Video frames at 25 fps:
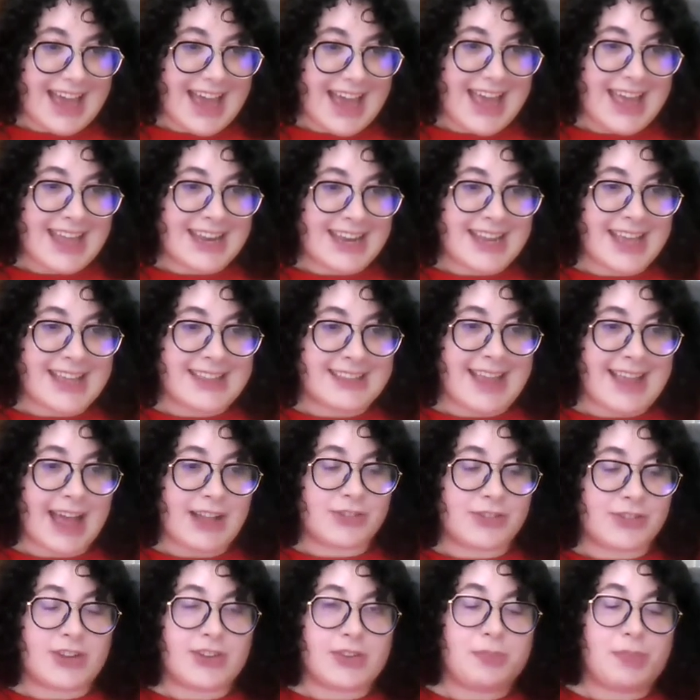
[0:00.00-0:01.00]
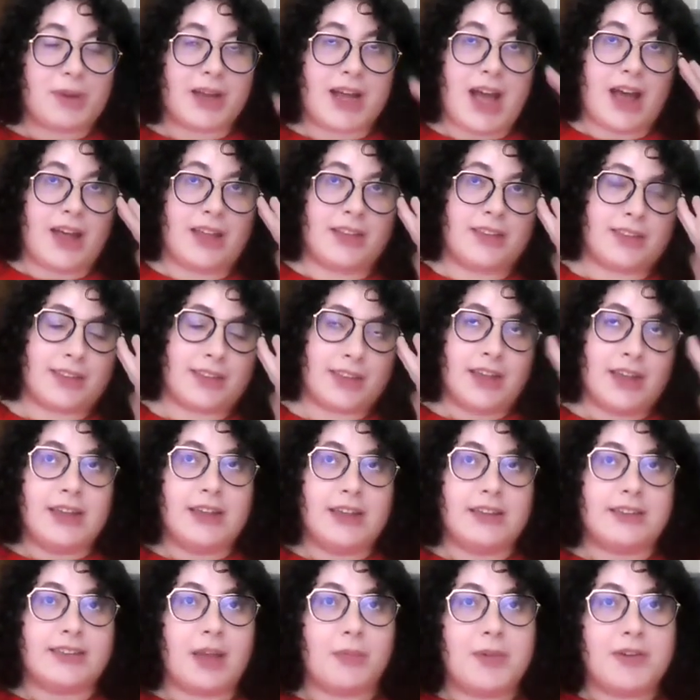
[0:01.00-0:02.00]
And is that just because
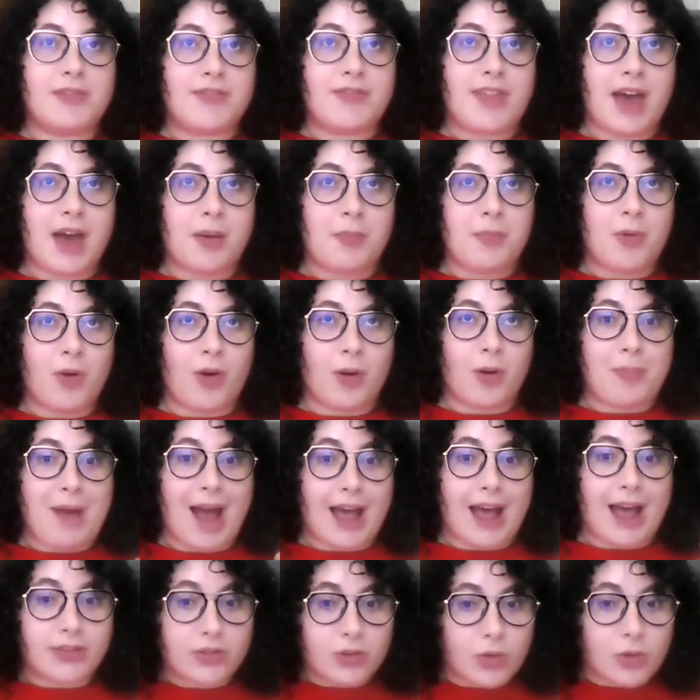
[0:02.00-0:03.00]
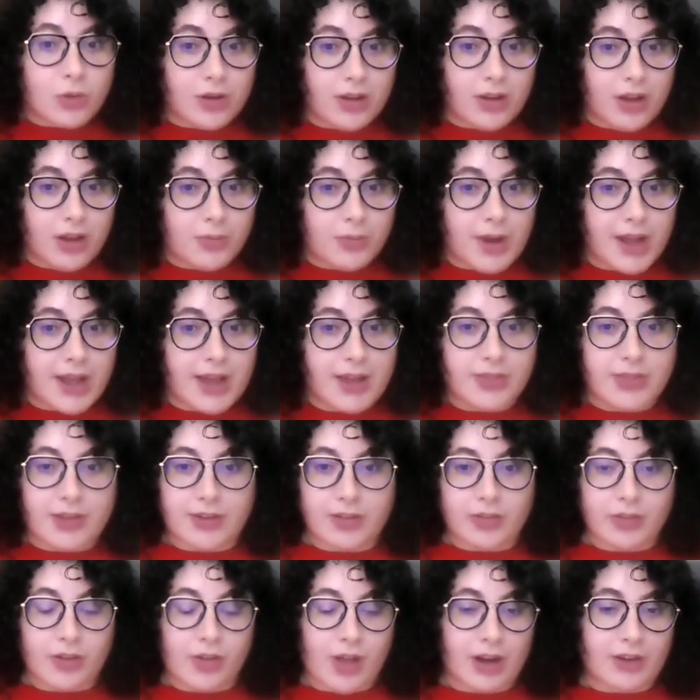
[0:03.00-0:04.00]
some of them are pastoral, right? They
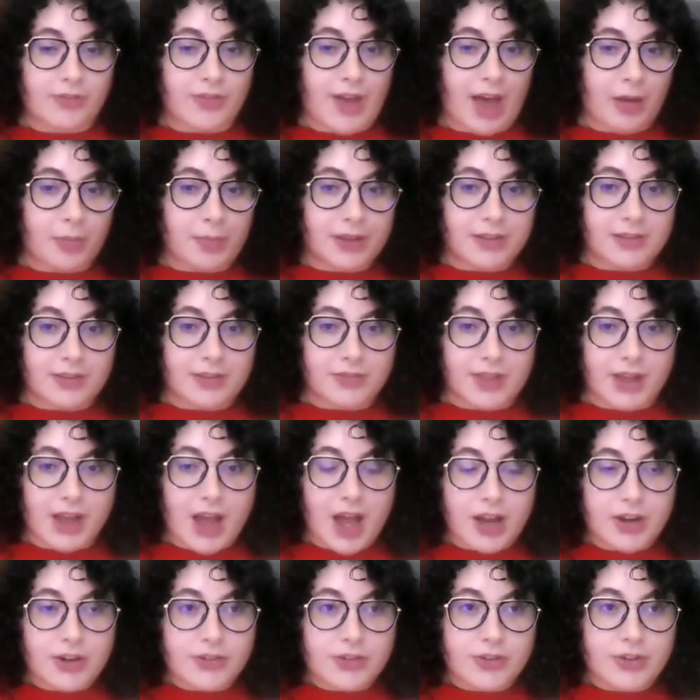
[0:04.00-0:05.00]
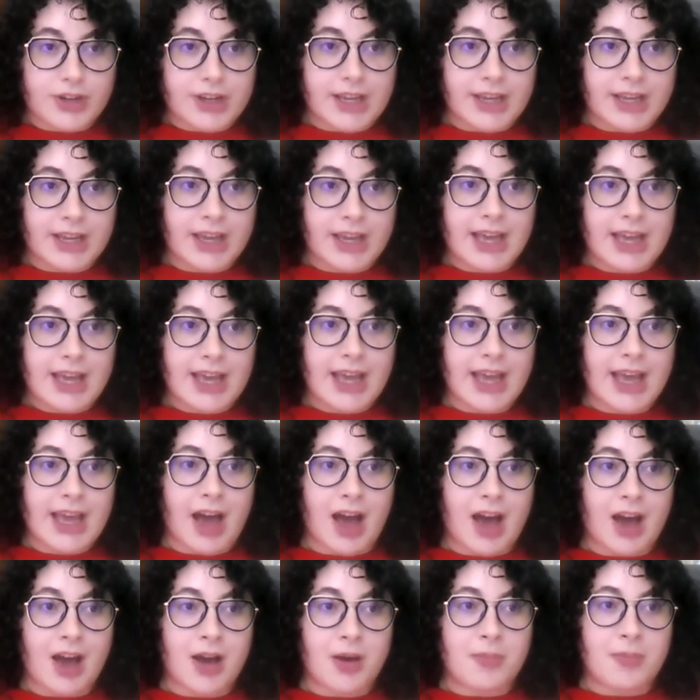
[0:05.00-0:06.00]
have a lot of elements of the country.
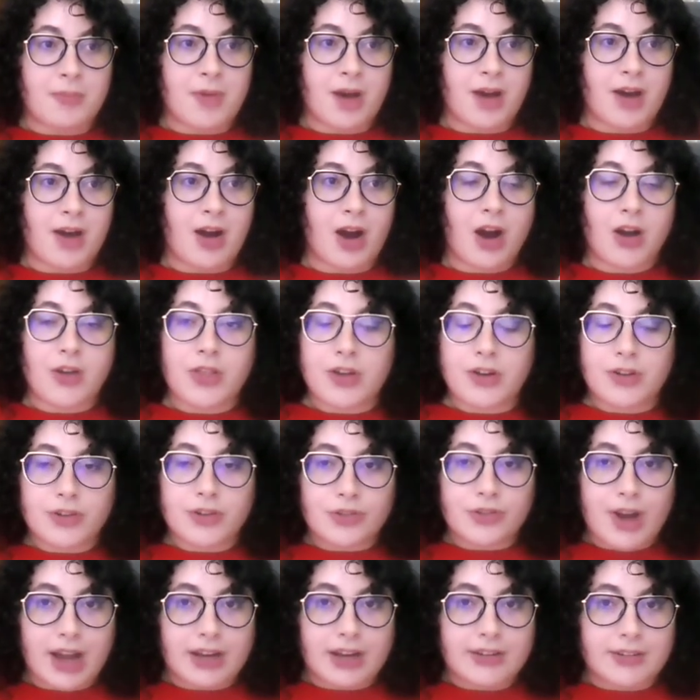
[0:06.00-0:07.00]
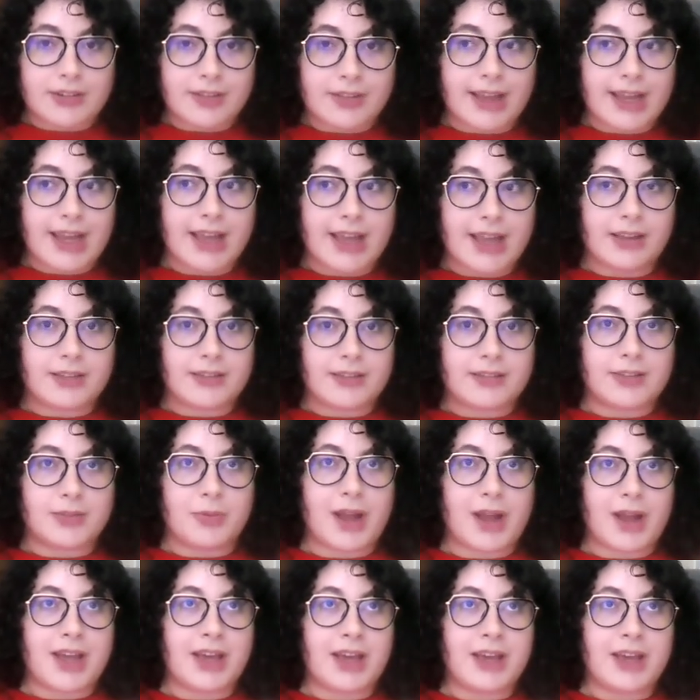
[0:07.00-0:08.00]
Are there direct links,
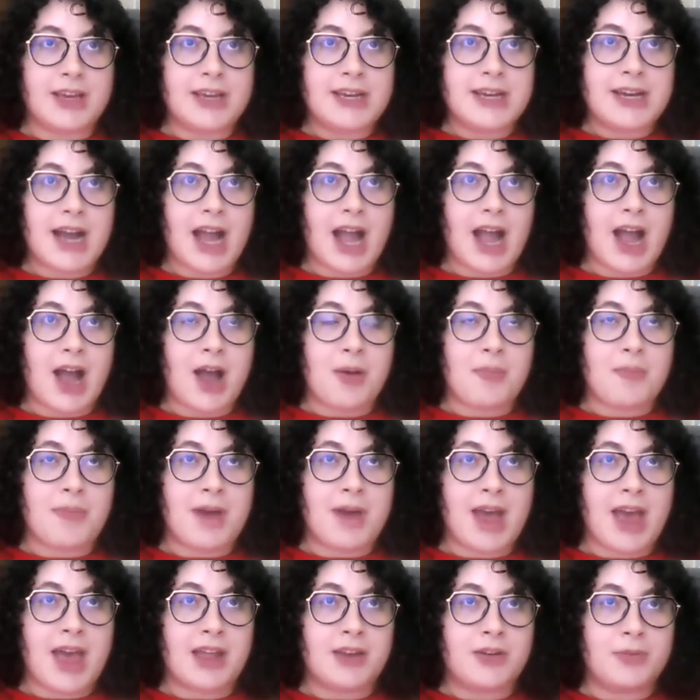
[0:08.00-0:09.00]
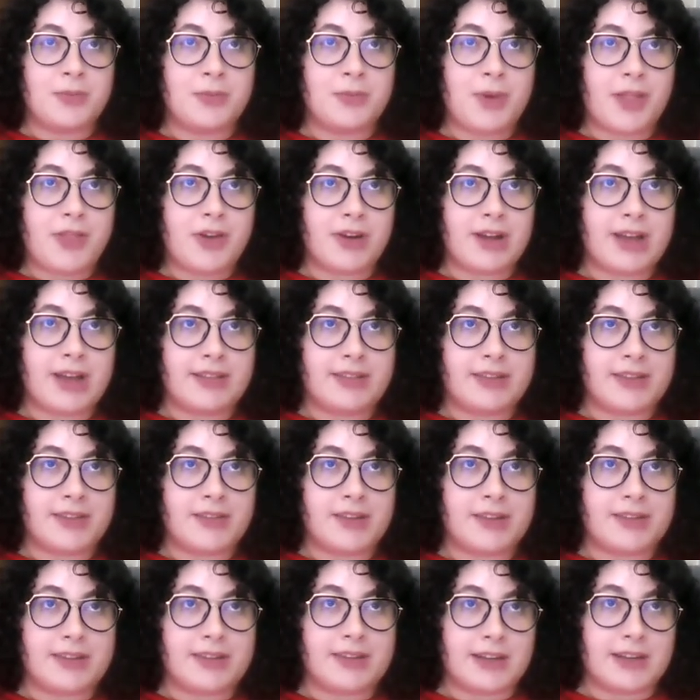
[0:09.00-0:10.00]
right? And whether it's in
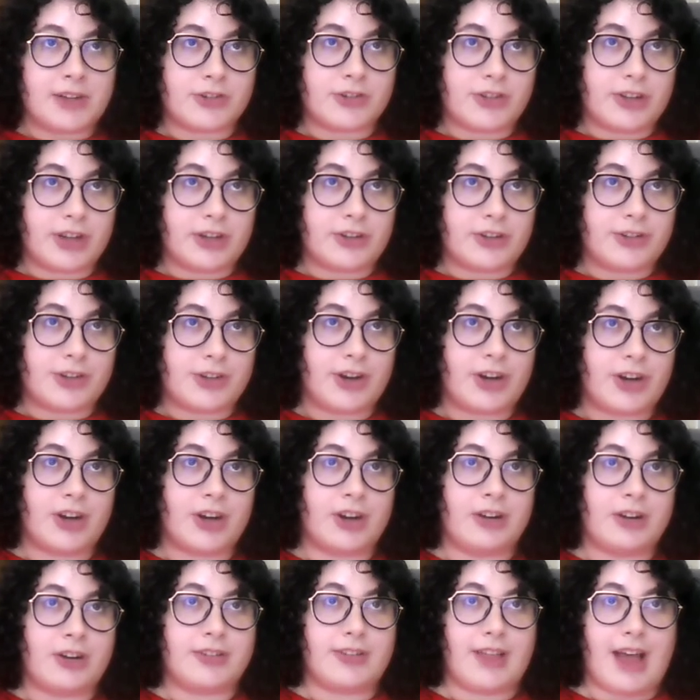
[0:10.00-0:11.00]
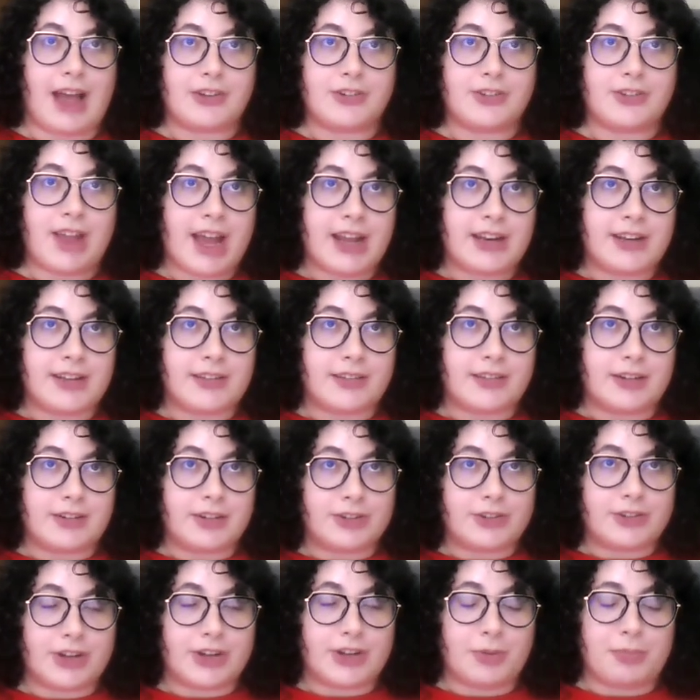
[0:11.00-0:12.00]
this Yiddish literature / Zionist
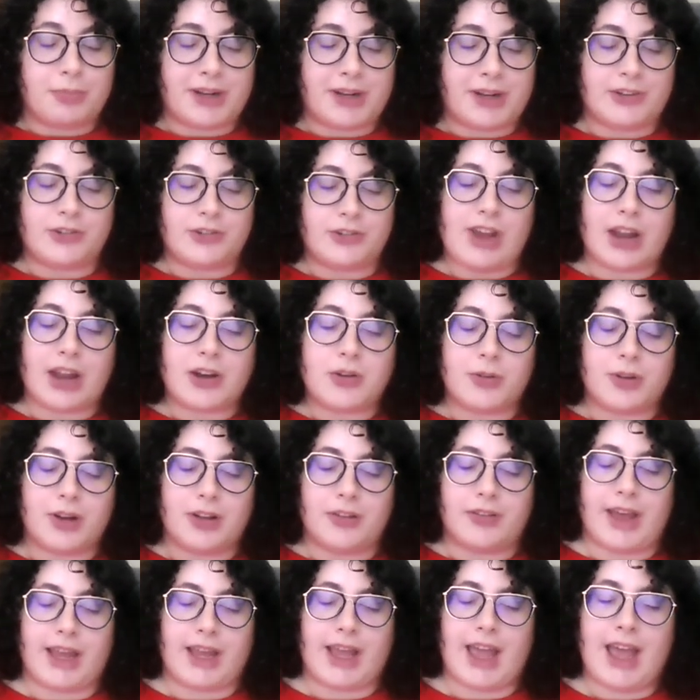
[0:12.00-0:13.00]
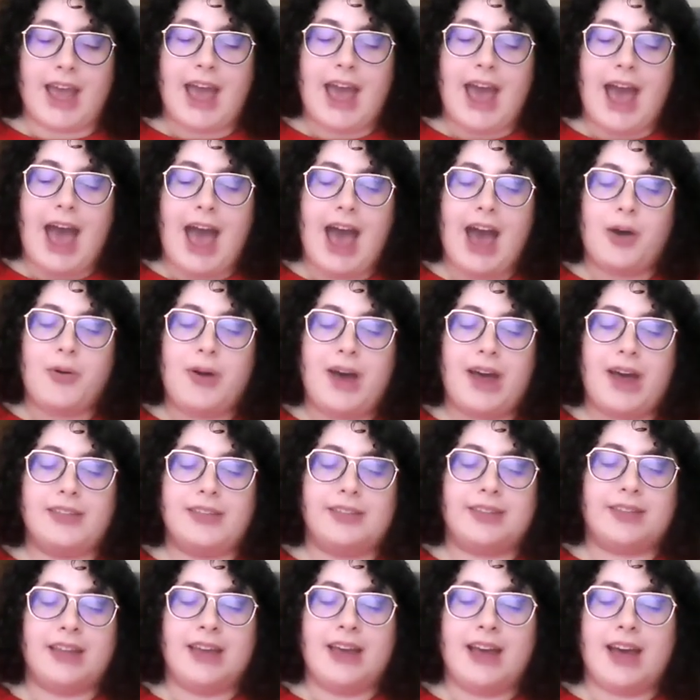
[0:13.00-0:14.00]
literature, but in general, like how
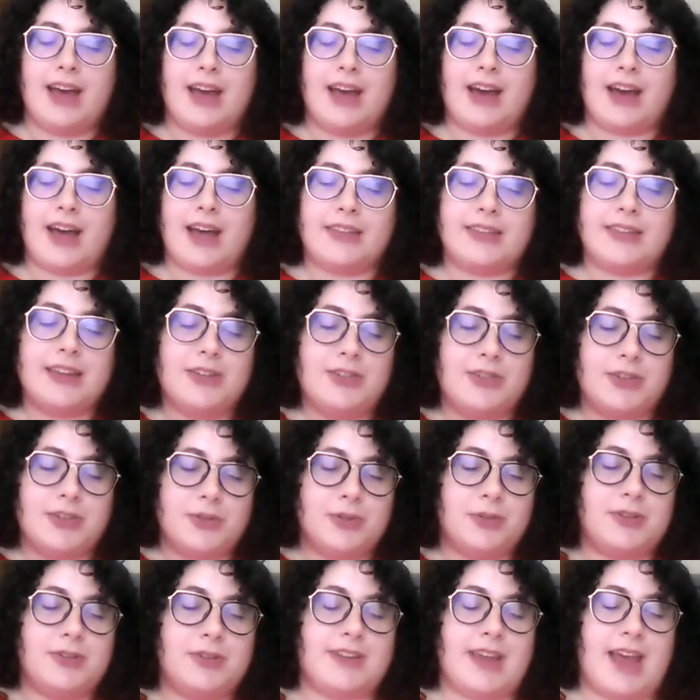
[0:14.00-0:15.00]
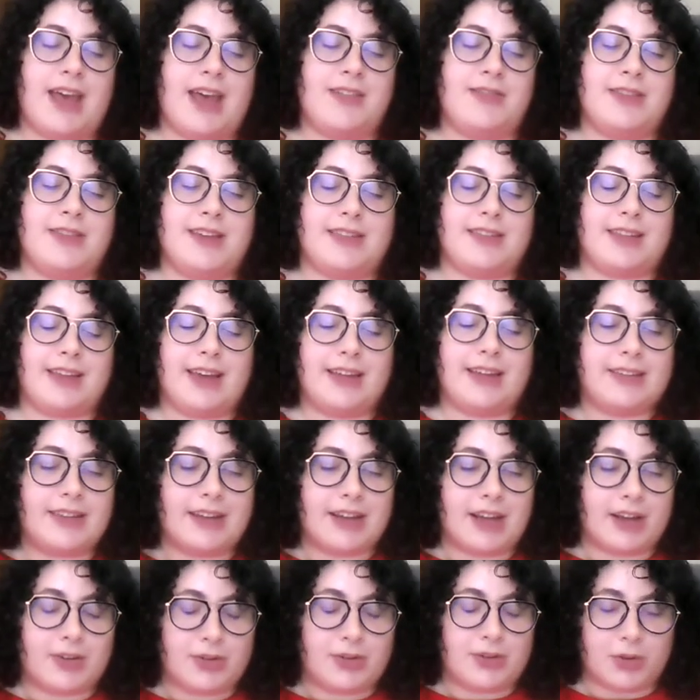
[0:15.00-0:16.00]
has Hasidut and these
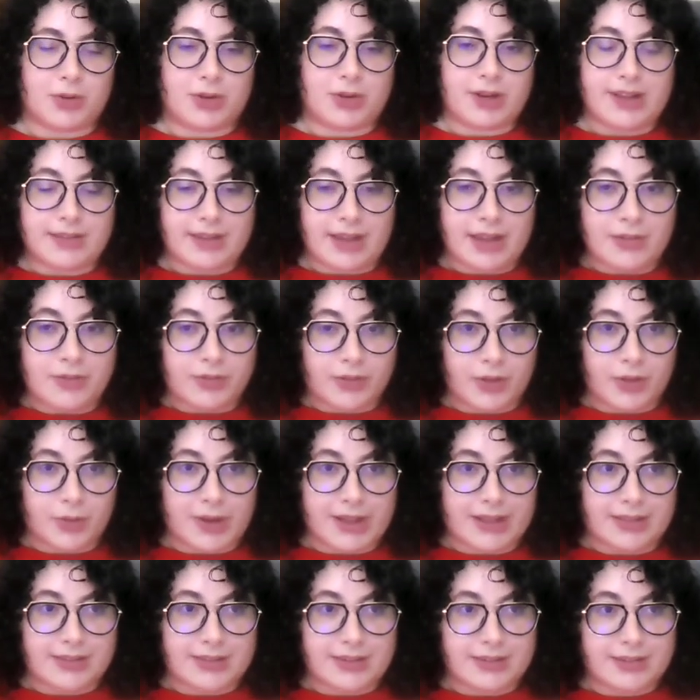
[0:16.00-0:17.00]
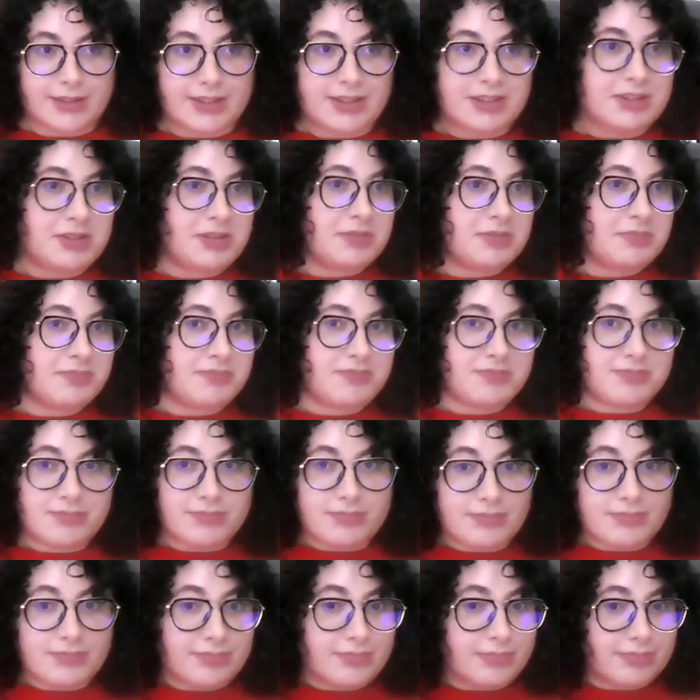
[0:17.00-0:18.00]
Hasidic stories influenced
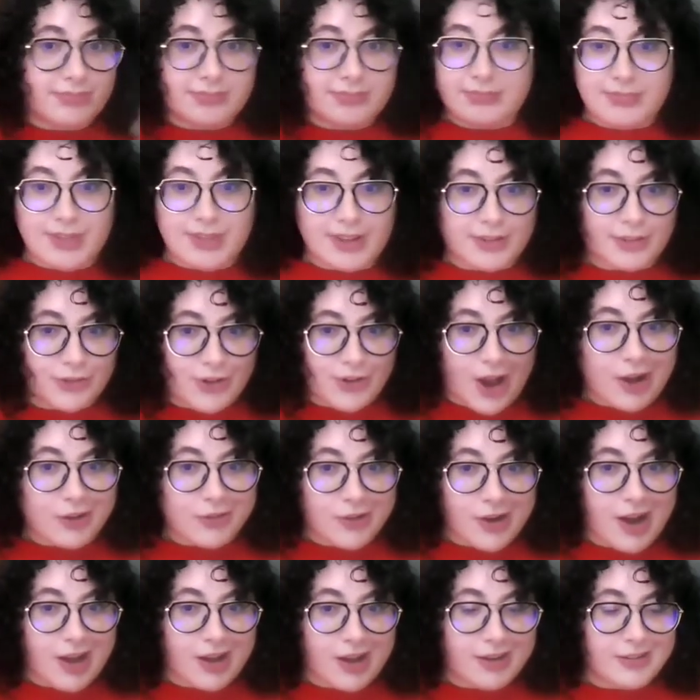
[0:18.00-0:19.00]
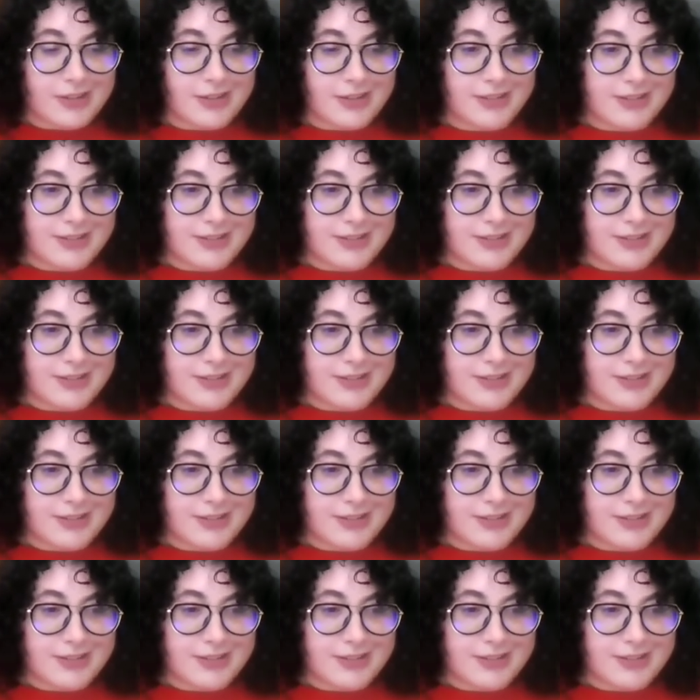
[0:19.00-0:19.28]
this genre?